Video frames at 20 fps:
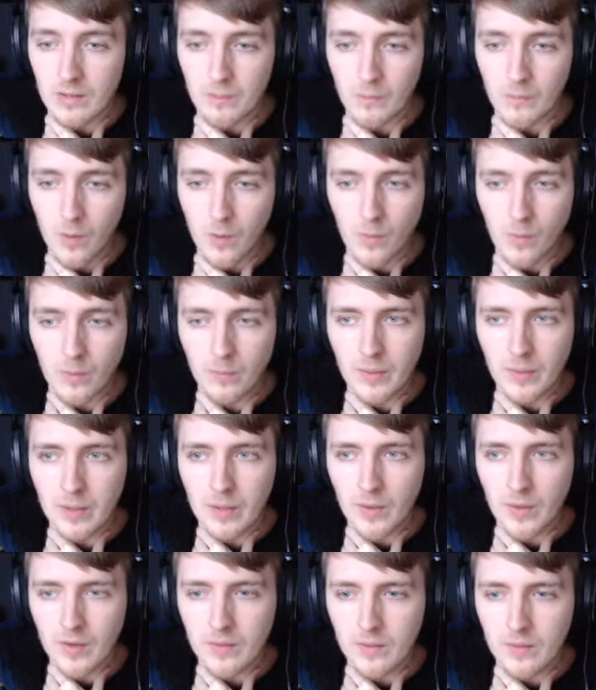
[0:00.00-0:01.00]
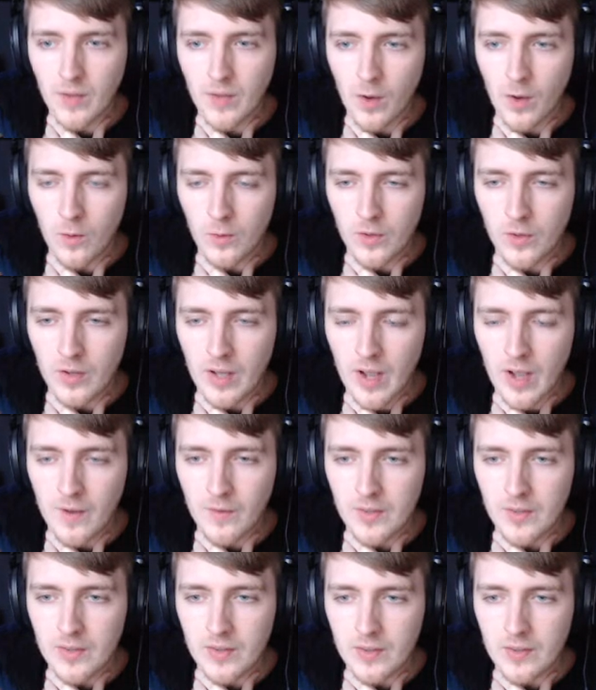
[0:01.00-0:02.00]
Probably one of the Ogre
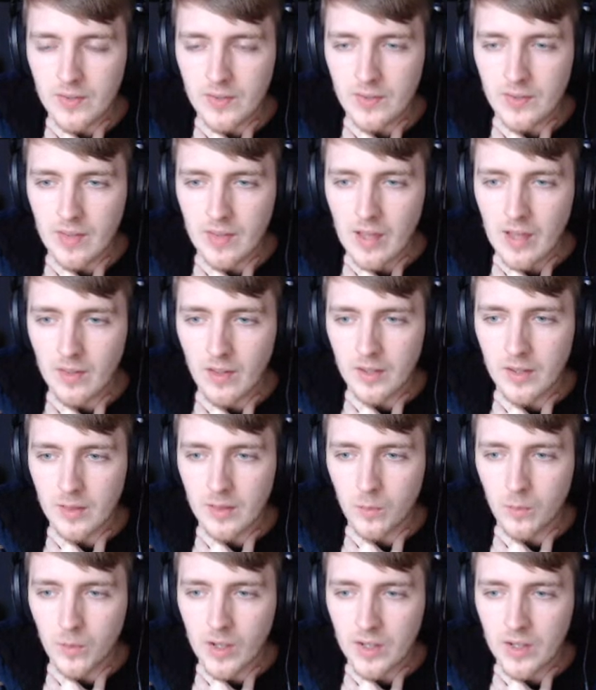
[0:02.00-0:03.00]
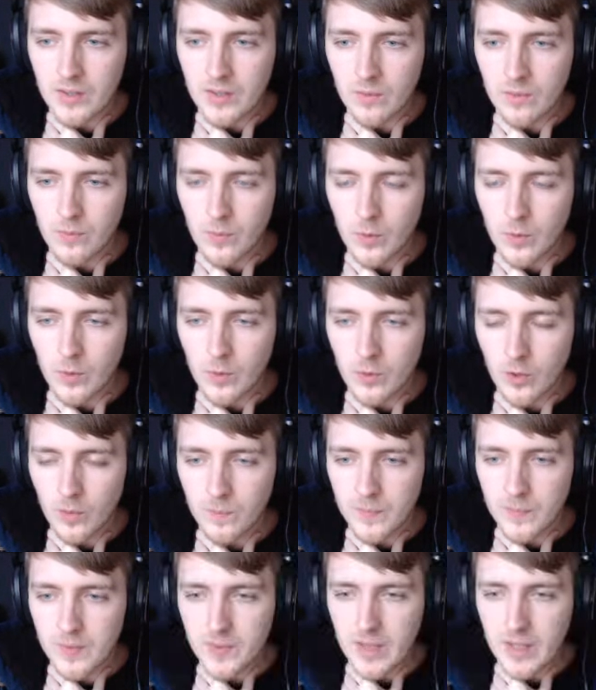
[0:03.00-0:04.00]
Errants. They're like the worst
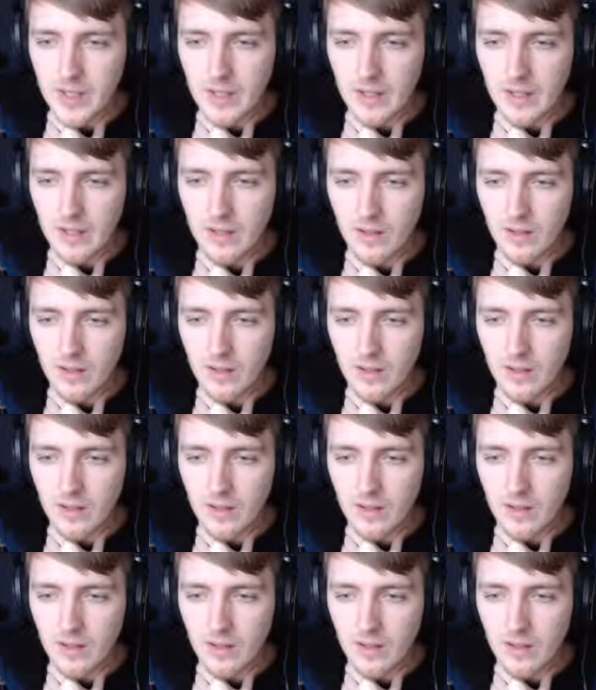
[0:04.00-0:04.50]
4-drops here.